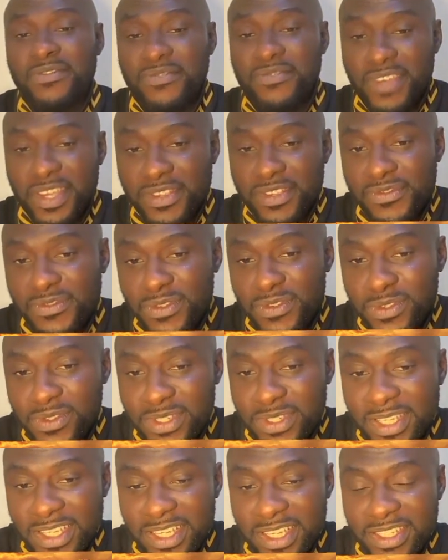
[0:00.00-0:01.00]
first
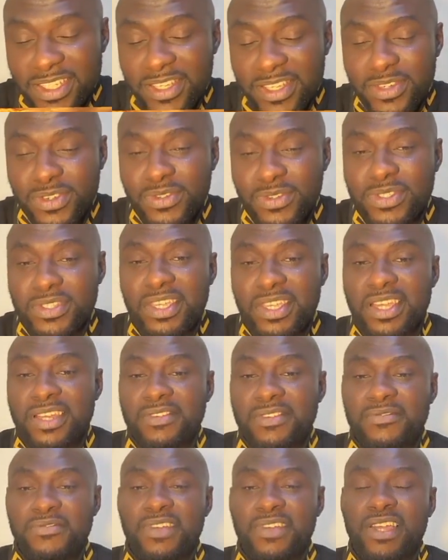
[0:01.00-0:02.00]
fruit is a good
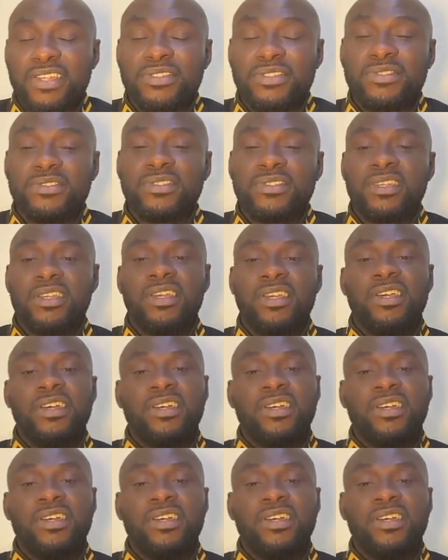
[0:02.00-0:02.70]
sacrifice